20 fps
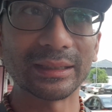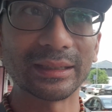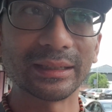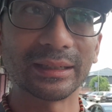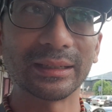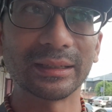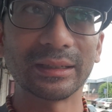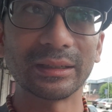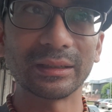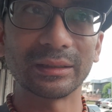
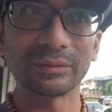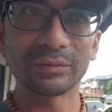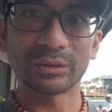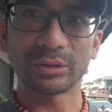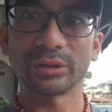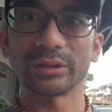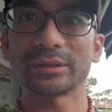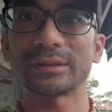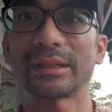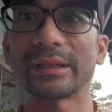Of
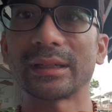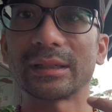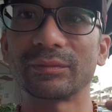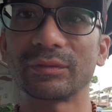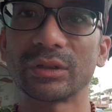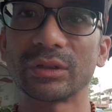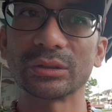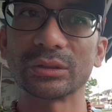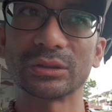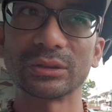course, like if
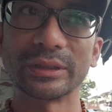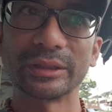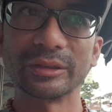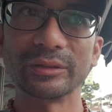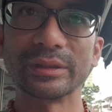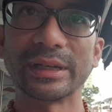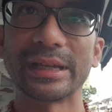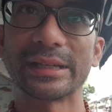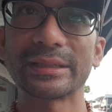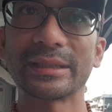to
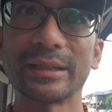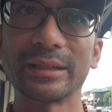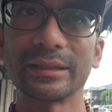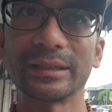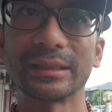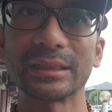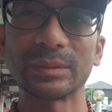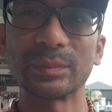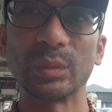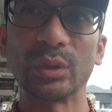Indonesia,
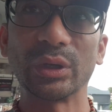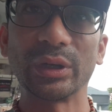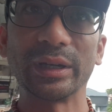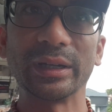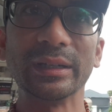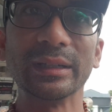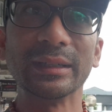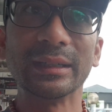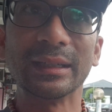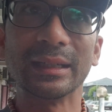it's more
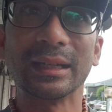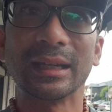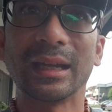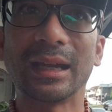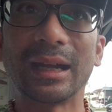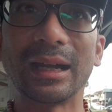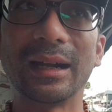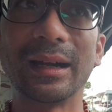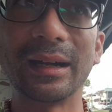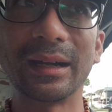
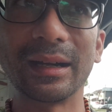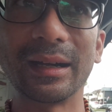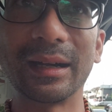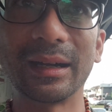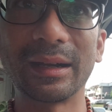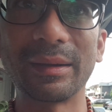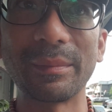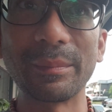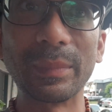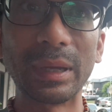
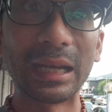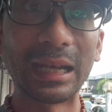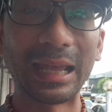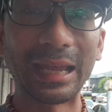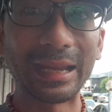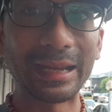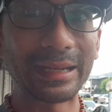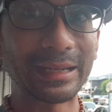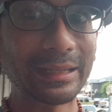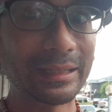
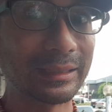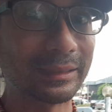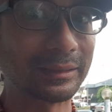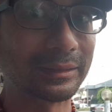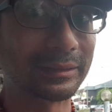Malay